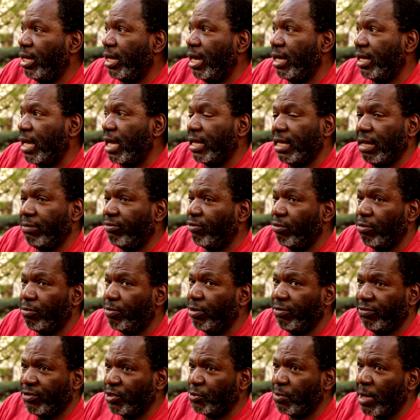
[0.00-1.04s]
I come from a
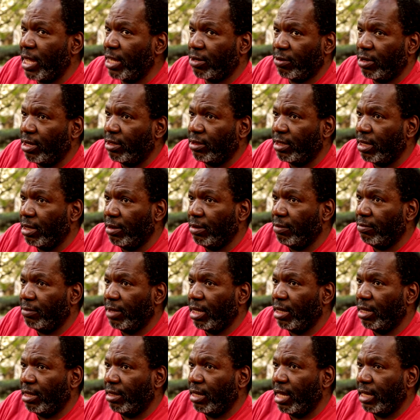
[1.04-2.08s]
privileged background.
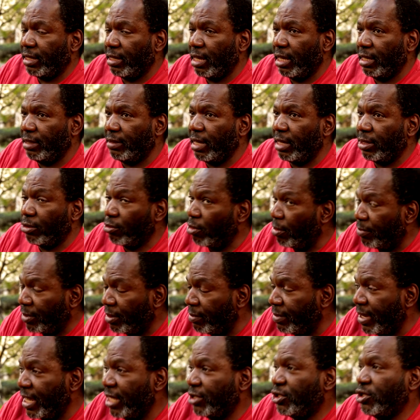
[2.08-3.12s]
I grew up in
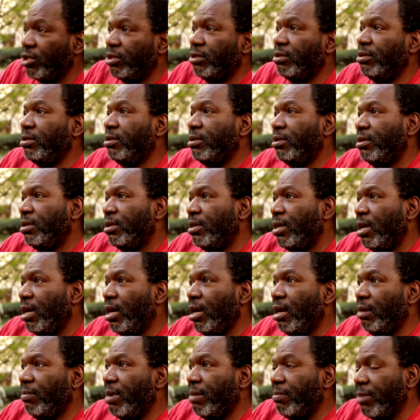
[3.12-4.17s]
a mansion.
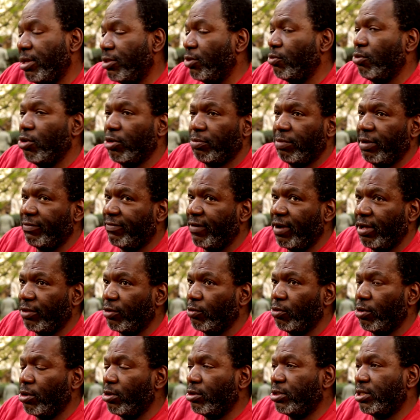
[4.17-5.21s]
My mother worked, my father
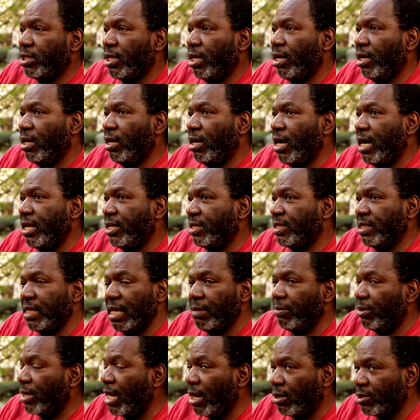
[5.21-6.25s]
worked. I had a
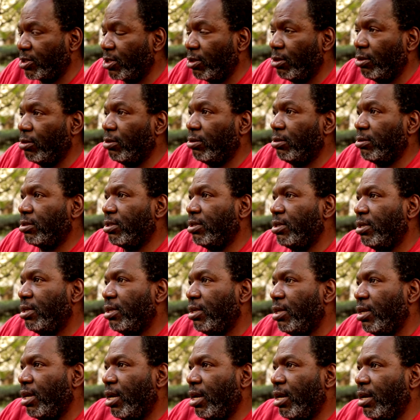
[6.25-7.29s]
stable household.
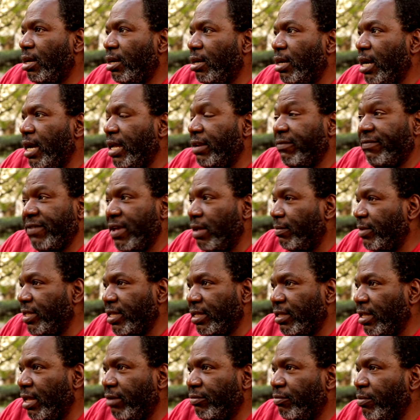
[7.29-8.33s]
I had a family
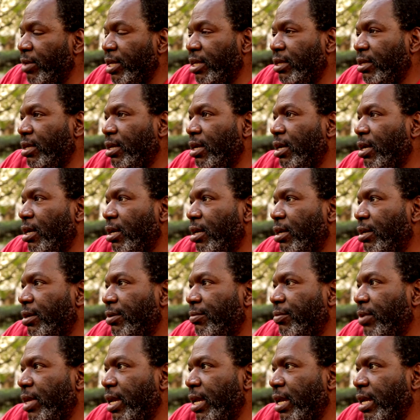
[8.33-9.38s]
that loved me,
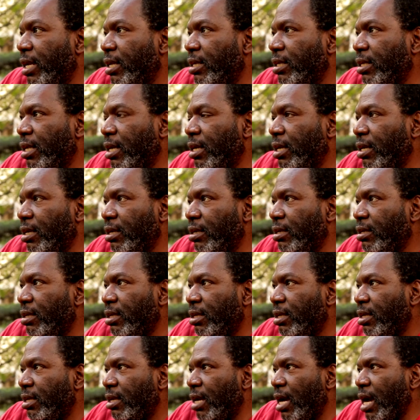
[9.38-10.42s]
and
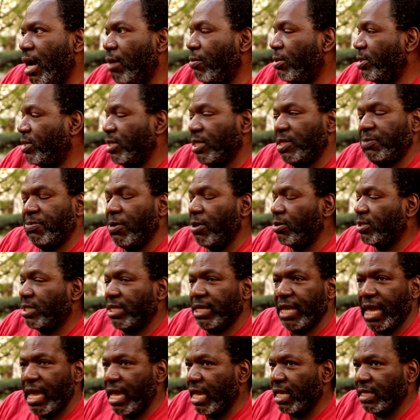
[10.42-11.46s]
I wasn't exposed to
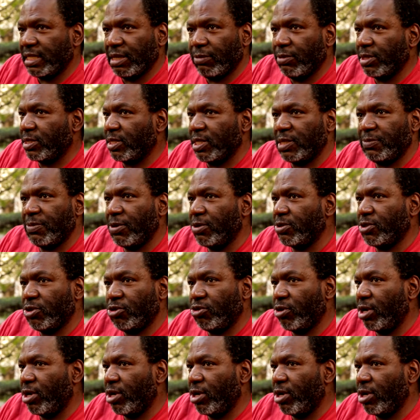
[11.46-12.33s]
gangs. I wasn't exposed to